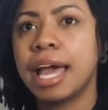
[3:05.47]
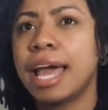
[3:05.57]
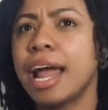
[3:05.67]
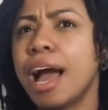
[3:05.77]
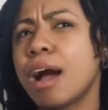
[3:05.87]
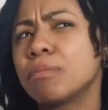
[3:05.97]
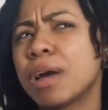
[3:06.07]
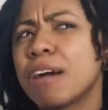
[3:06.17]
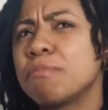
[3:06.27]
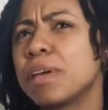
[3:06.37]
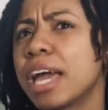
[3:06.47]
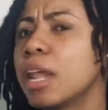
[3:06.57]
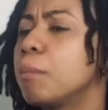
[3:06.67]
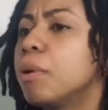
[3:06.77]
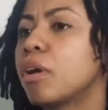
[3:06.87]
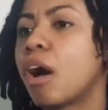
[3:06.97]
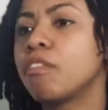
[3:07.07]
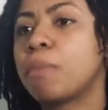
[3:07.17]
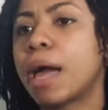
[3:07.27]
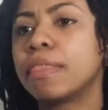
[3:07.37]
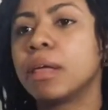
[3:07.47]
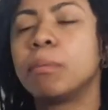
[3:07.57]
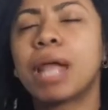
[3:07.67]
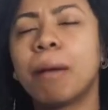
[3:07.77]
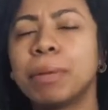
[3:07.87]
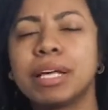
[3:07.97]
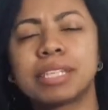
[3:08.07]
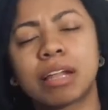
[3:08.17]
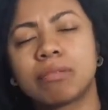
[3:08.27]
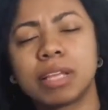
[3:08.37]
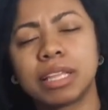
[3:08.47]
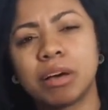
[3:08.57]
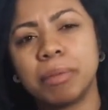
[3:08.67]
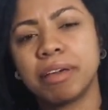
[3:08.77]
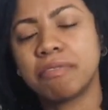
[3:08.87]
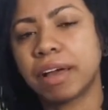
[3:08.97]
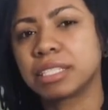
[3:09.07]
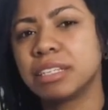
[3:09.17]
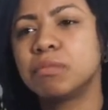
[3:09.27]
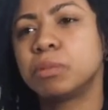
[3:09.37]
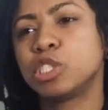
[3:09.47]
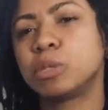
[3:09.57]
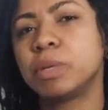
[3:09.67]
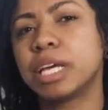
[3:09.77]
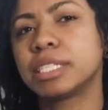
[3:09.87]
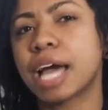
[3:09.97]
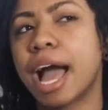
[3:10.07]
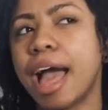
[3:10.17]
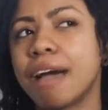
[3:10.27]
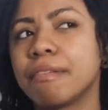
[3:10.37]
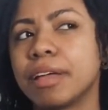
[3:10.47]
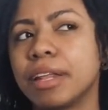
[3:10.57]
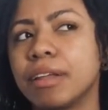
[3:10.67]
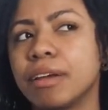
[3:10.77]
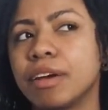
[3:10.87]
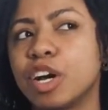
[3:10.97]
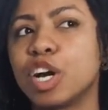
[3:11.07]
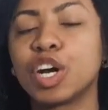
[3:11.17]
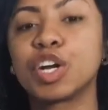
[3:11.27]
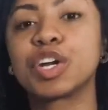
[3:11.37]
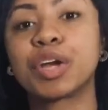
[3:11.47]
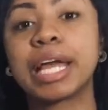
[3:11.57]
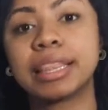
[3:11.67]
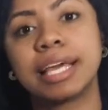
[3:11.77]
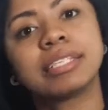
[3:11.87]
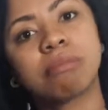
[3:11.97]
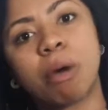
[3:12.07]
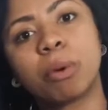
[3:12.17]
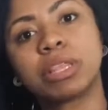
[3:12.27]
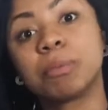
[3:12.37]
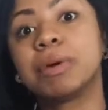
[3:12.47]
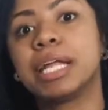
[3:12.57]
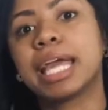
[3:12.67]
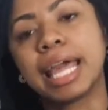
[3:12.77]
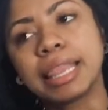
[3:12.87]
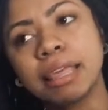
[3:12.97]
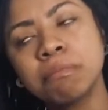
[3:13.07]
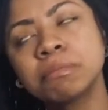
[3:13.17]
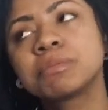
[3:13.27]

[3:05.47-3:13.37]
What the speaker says: And I've been kind of put off by them, not because I don't think they'll be effective, but just because I haven't heard great things about what they're putting in them.